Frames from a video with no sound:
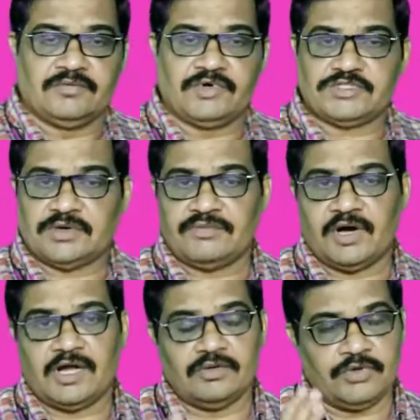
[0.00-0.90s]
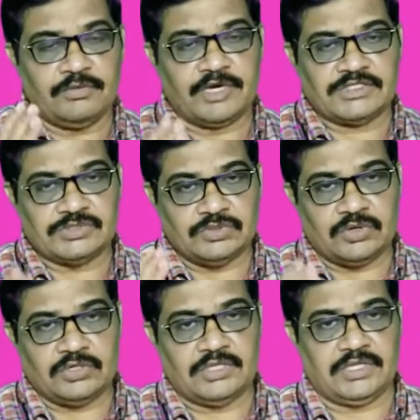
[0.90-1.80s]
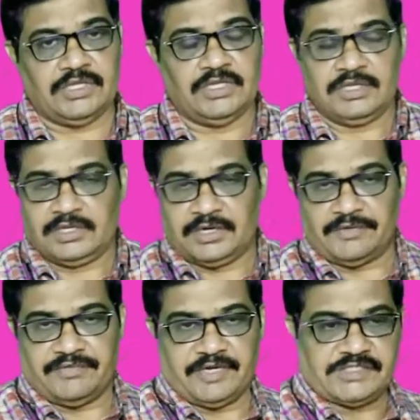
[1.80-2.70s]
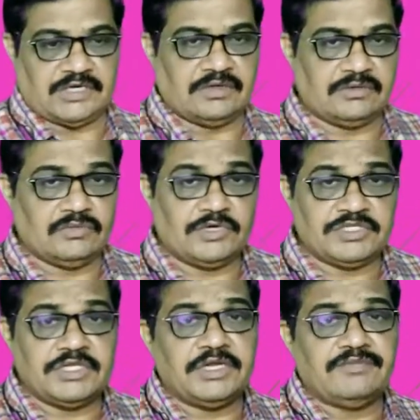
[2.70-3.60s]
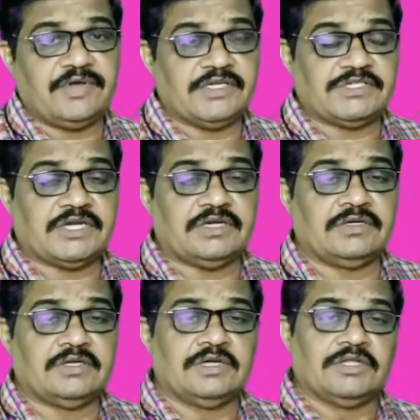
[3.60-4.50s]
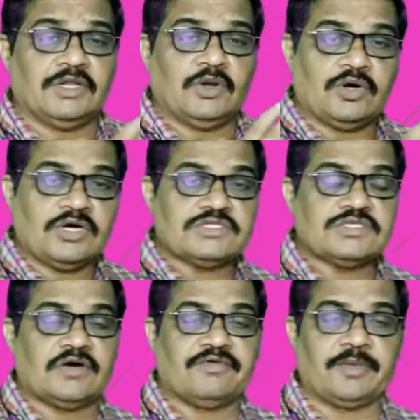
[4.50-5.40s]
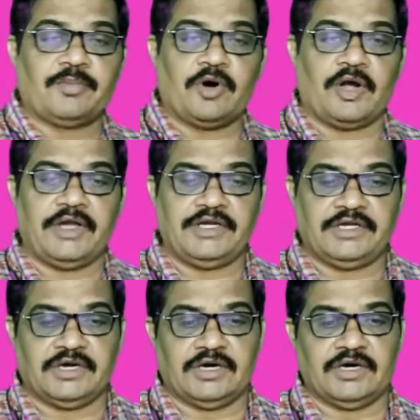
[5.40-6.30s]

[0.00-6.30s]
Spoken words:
First of all, we must know the definition. What is the definition? The locus of a point